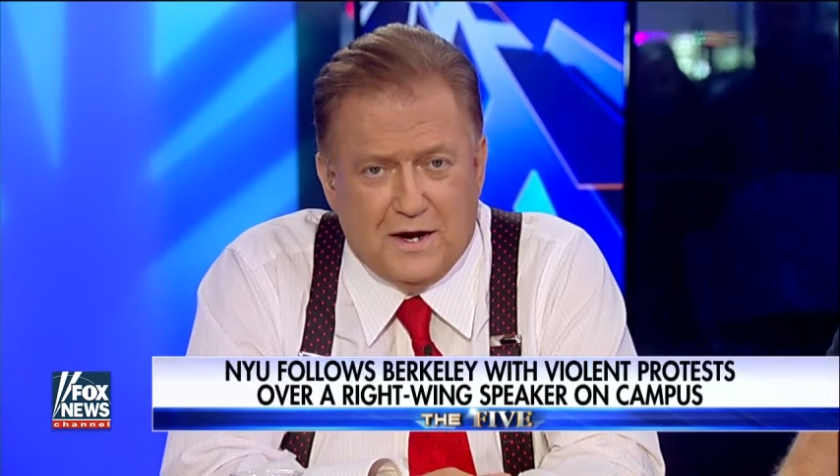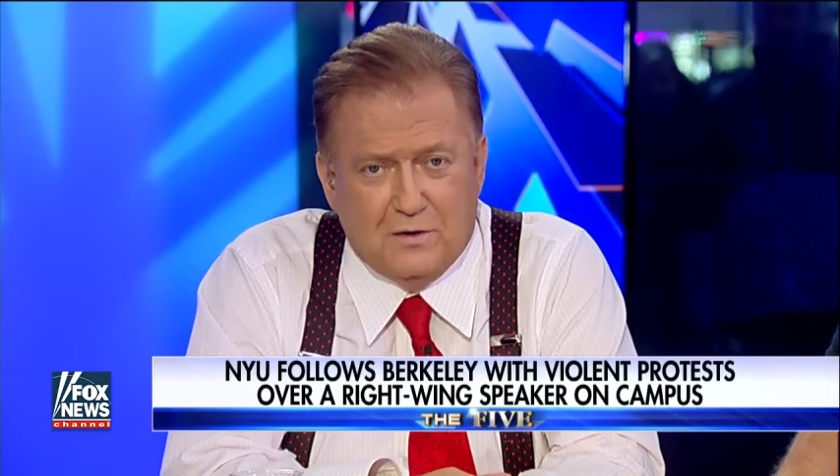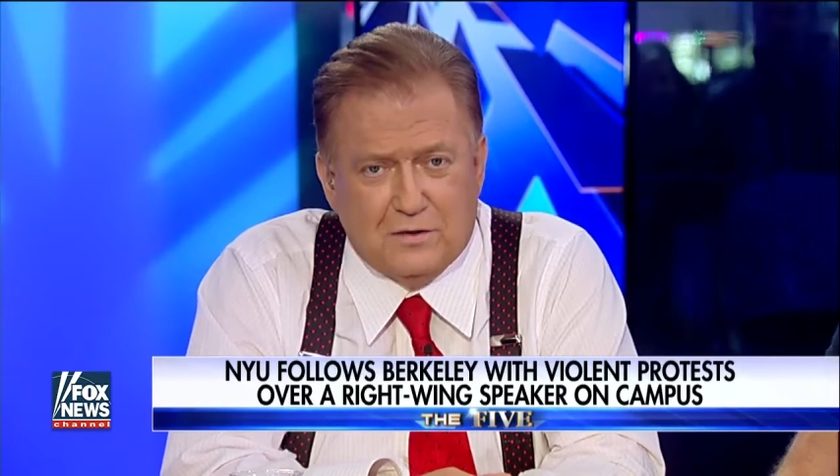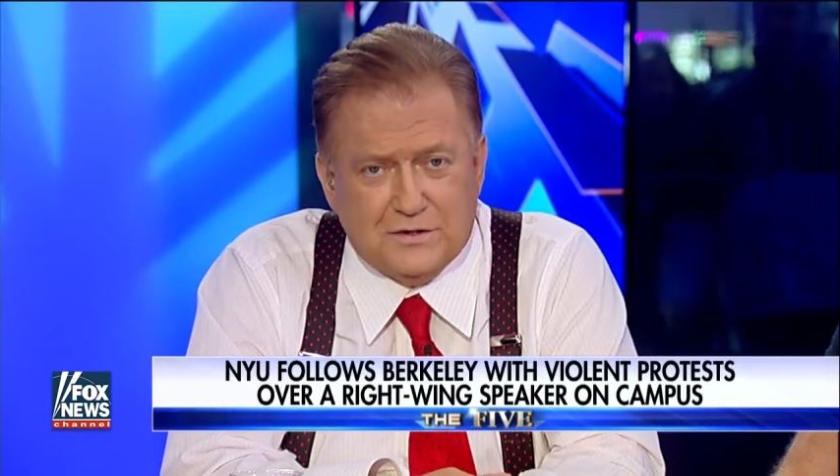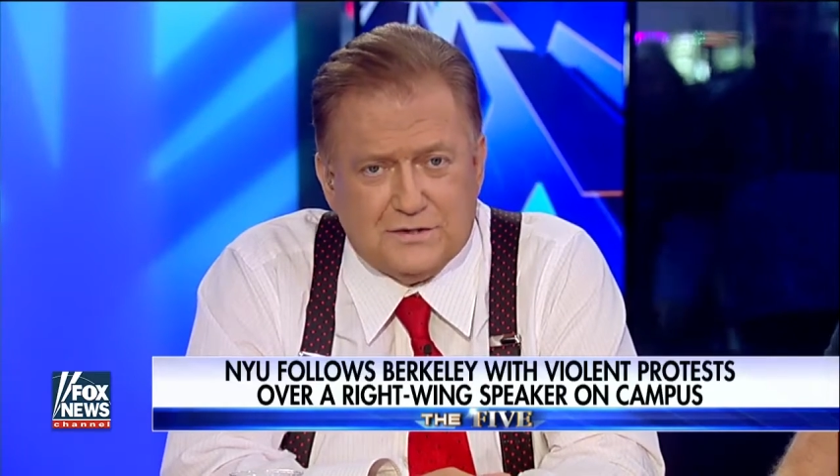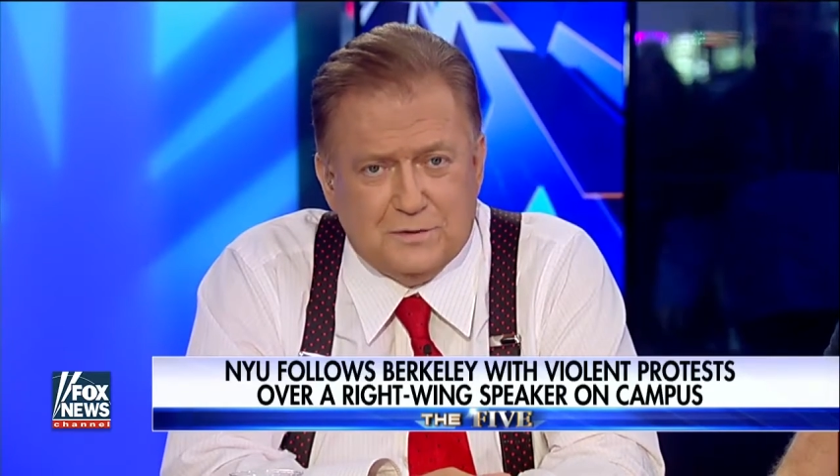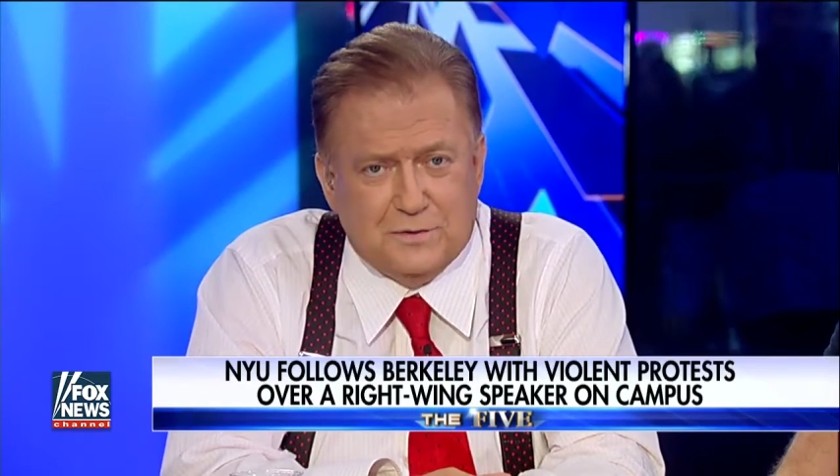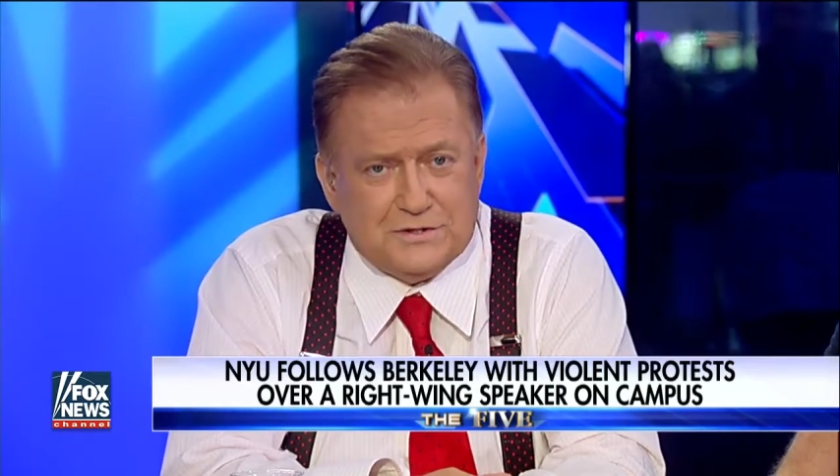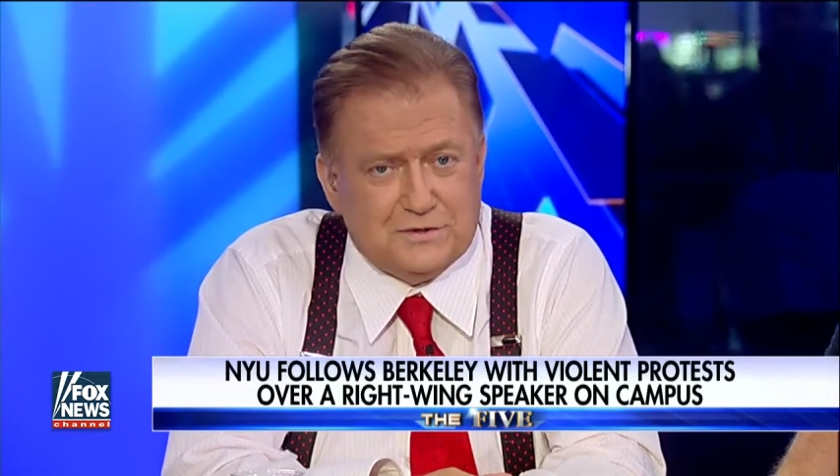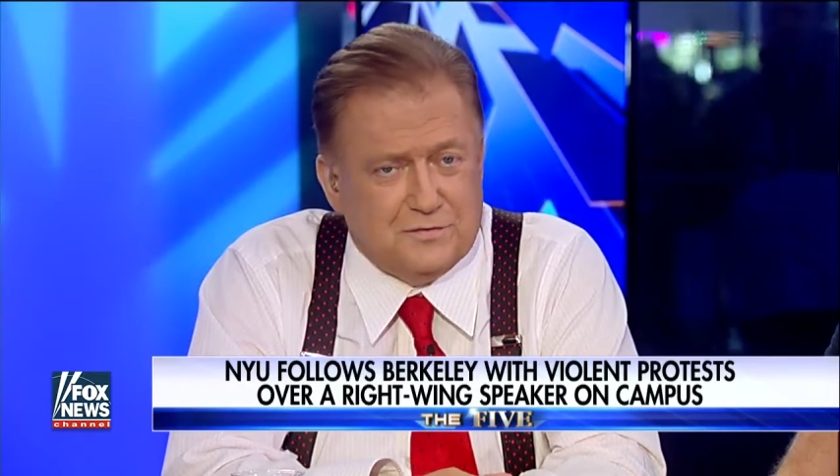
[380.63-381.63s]
I don't consider
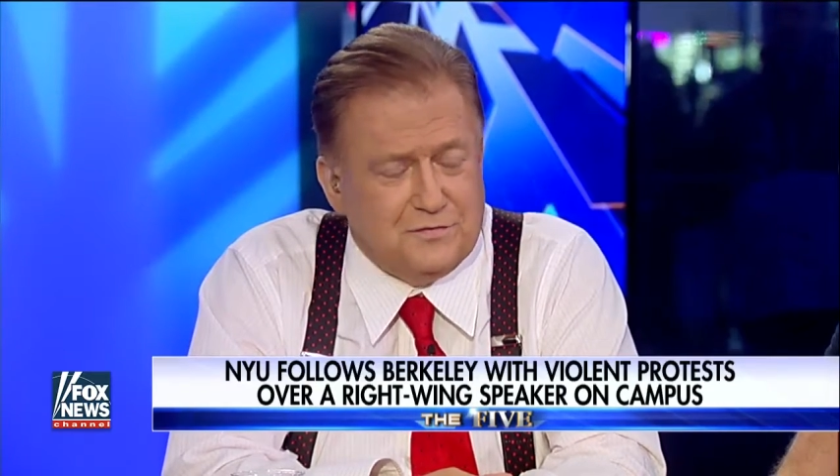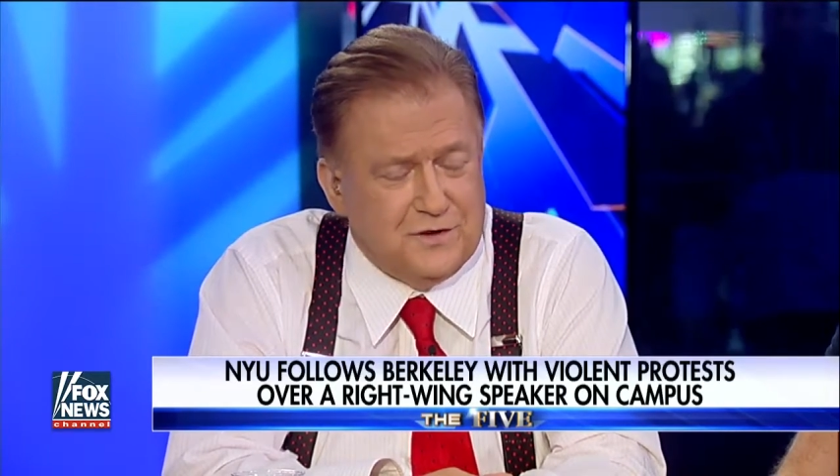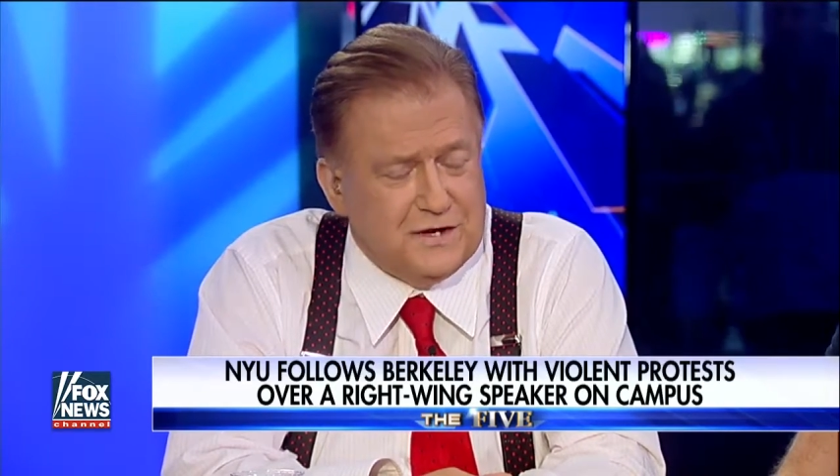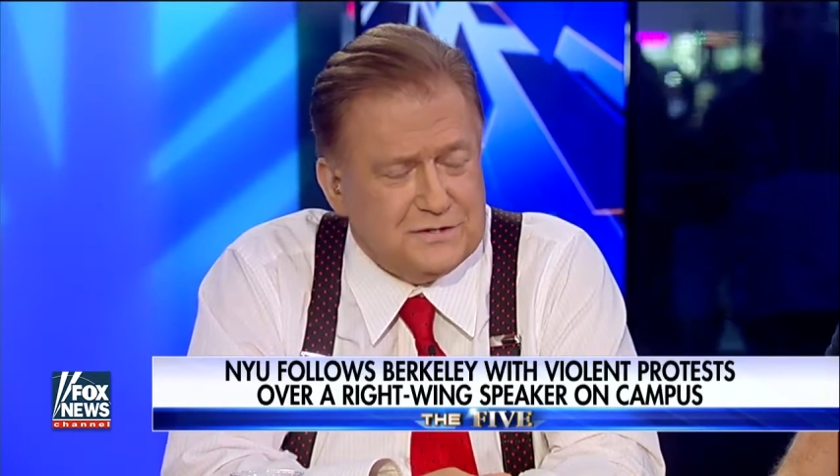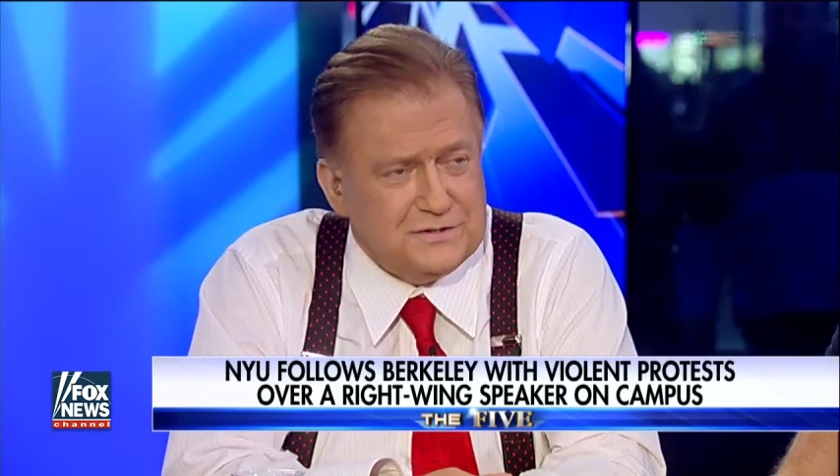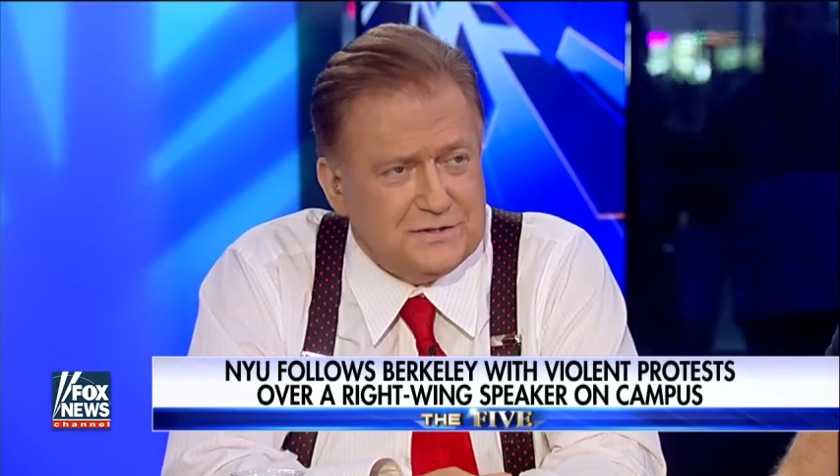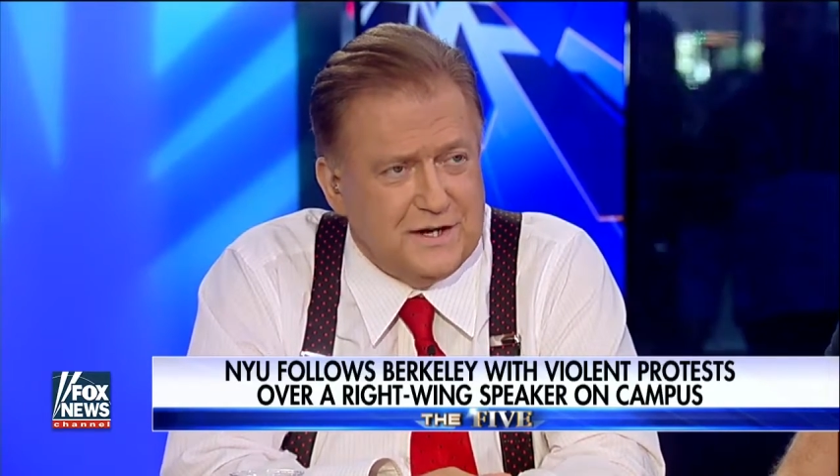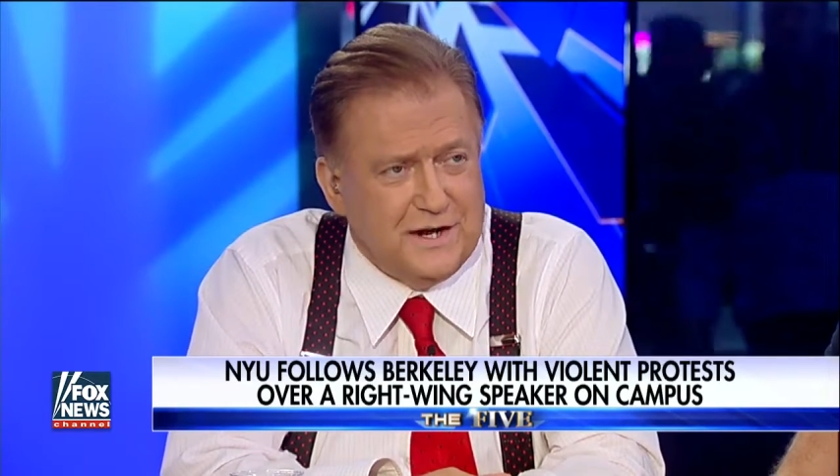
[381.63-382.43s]
myself a fascist,